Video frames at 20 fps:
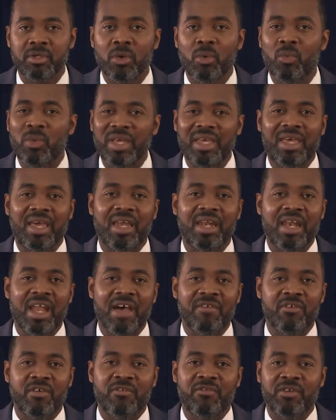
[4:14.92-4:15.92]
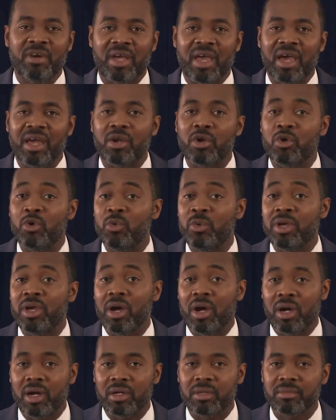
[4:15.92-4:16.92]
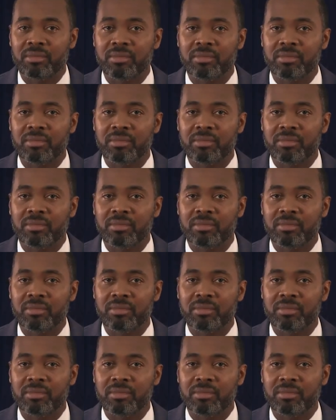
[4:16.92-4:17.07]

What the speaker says: We can never forget who we are.